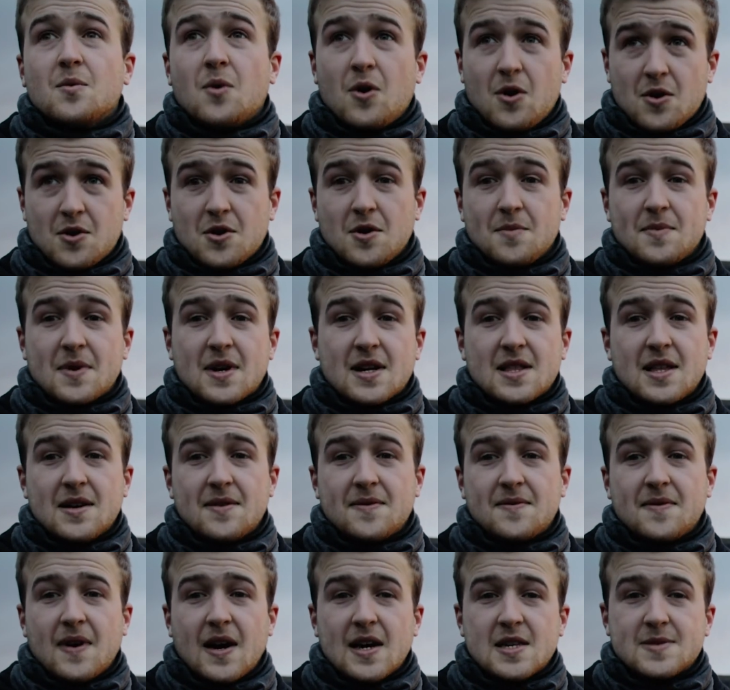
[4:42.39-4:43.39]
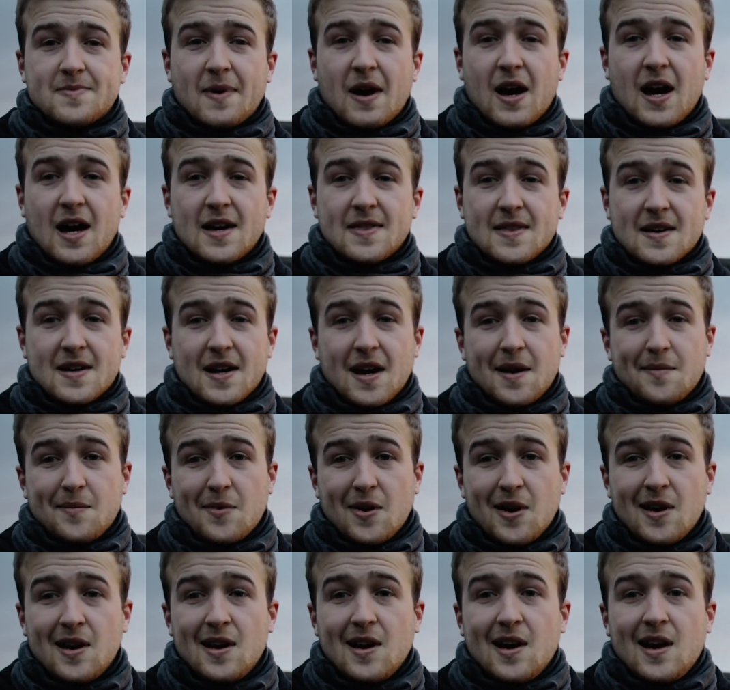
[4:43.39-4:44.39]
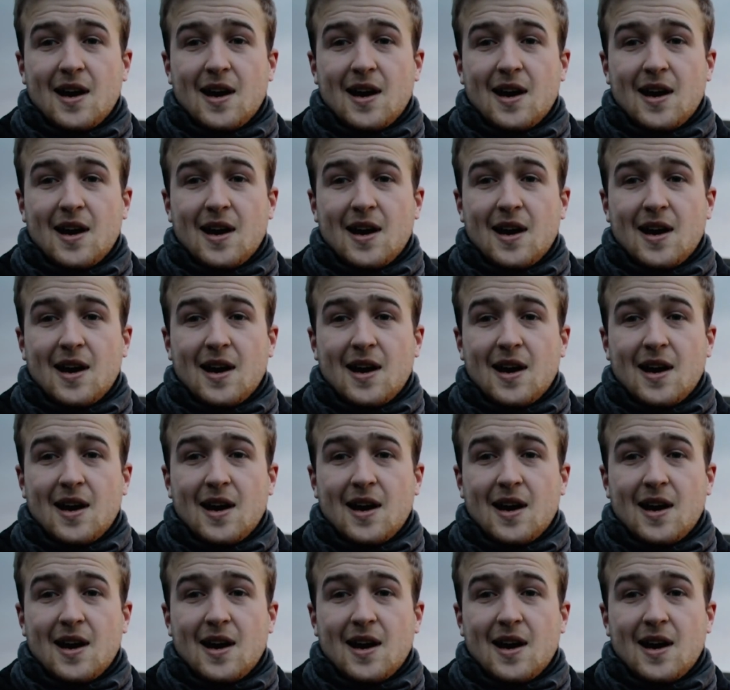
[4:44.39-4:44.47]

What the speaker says: walk up the cliff face behind the camera,